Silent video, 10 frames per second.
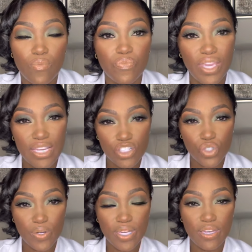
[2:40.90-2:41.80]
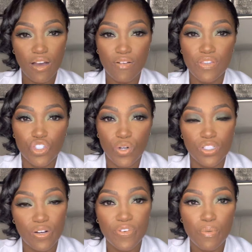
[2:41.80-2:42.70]
history of the
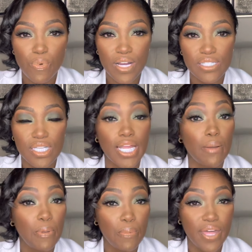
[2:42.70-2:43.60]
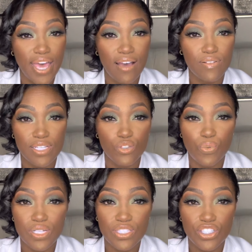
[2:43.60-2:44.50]
structure of your breast. A lot of people that have dense
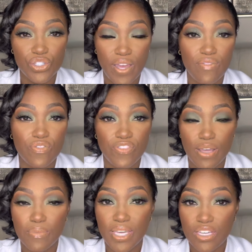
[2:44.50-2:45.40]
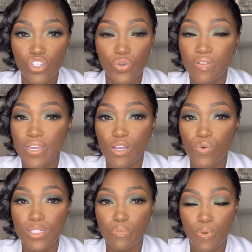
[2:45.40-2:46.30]
breast tissue have a family history of
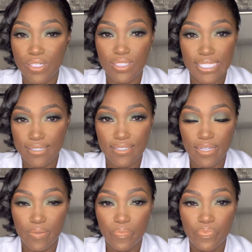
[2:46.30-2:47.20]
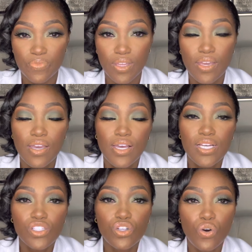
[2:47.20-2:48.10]
increased breast density.
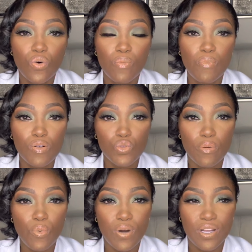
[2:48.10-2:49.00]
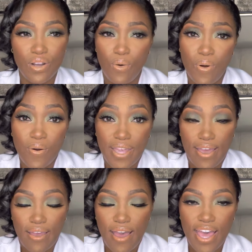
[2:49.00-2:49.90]
So most women want to know, well,
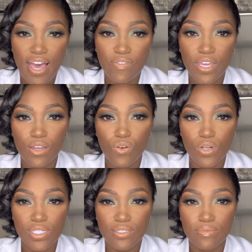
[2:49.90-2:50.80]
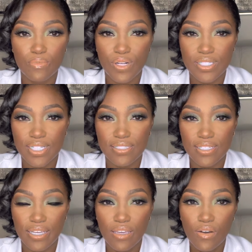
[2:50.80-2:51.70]
okay, I have increased breast
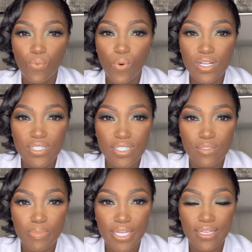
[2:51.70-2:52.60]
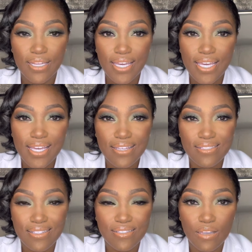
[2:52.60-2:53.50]
density. What does this mean? Is
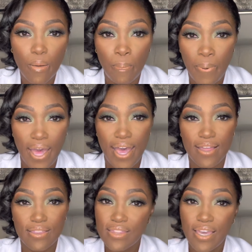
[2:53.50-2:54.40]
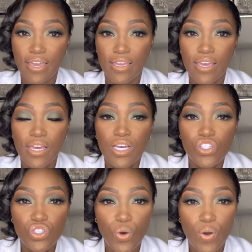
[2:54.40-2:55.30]
this a bad thing?
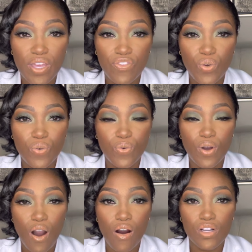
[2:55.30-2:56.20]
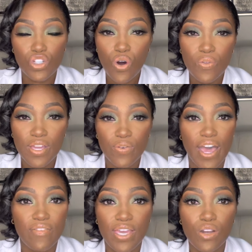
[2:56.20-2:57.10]
So if you are told that you
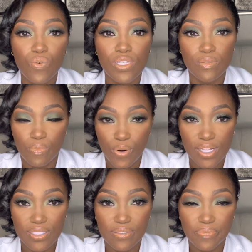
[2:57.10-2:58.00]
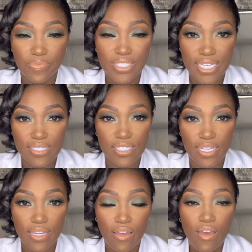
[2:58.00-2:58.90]
have increased breast
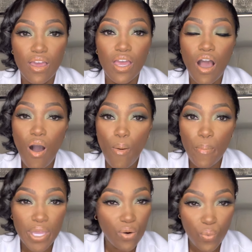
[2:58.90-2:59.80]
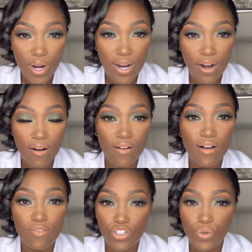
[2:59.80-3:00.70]
density, be aware
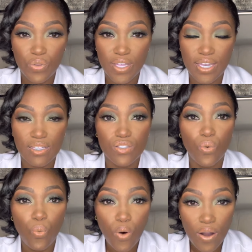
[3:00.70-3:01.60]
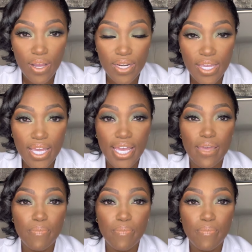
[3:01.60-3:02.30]
of two things. One, it